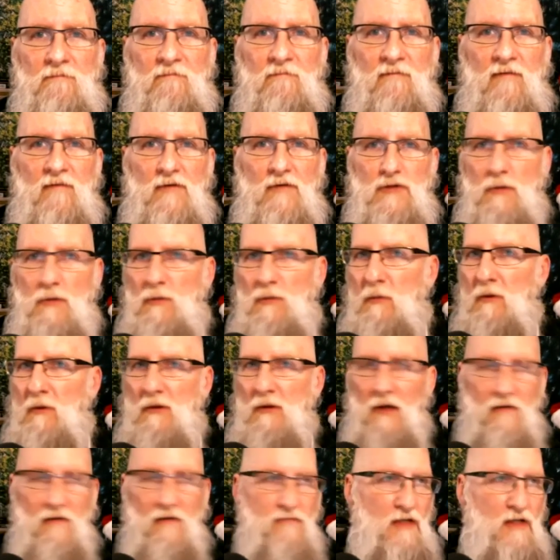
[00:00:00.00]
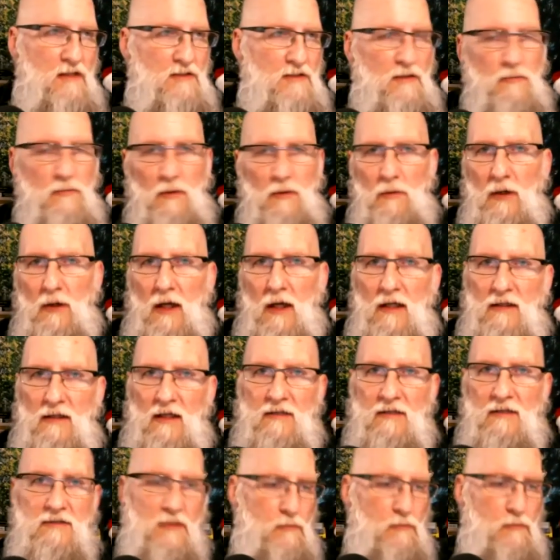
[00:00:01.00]
Some people love that. Some people hate
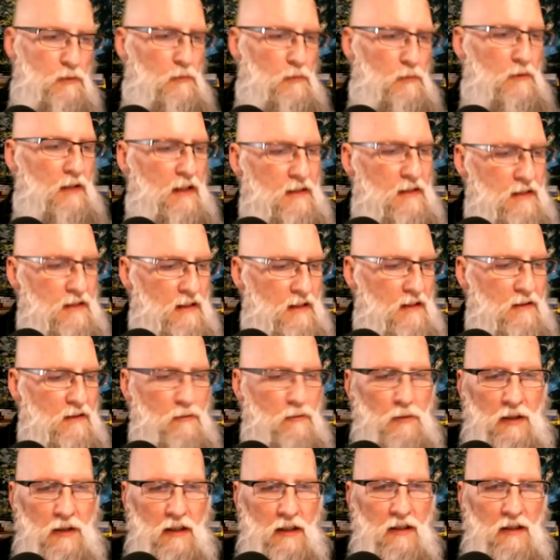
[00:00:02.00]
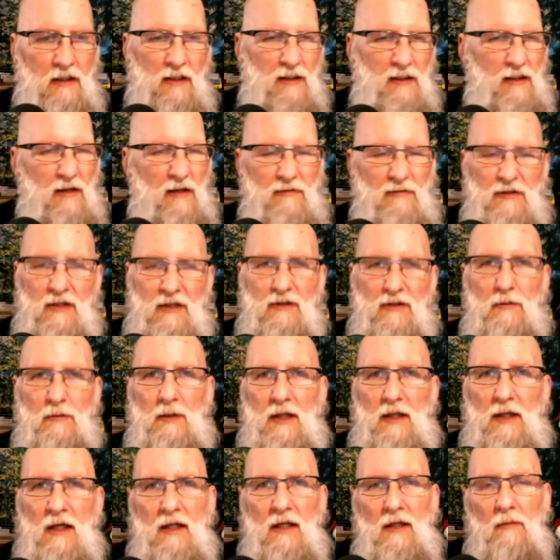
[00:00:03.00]
that. Some people liked that at the beginning and loved it at the
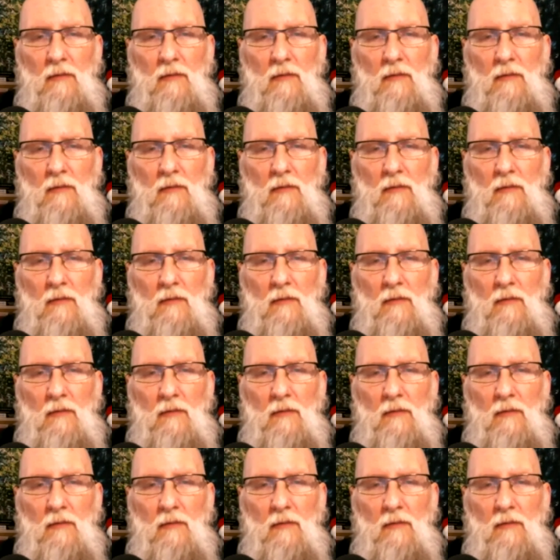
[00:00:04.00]
beginning.